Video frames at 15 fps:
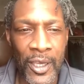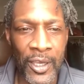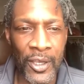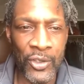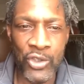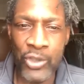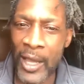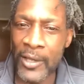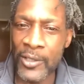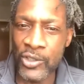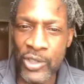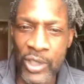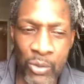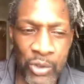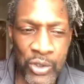and try to
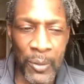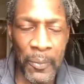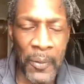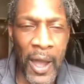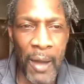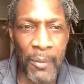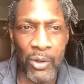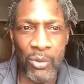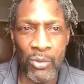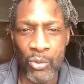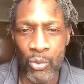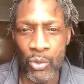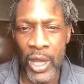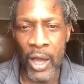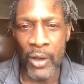see what's the problem
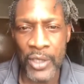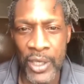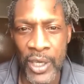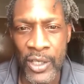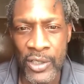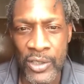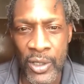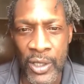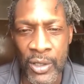with our kids